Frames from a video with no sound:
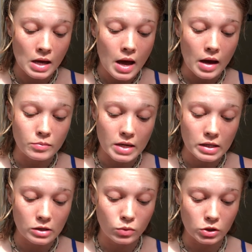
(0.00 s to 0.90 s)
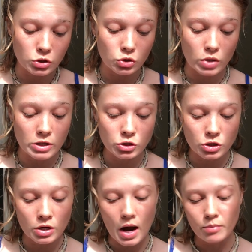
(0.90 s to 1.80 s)
I'm naked with a
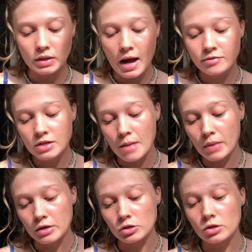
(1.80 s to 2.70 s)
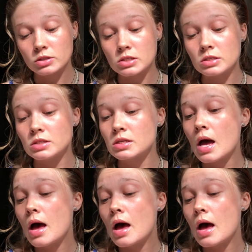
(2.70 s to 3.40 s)
stranger, I'm laughed at by nurses,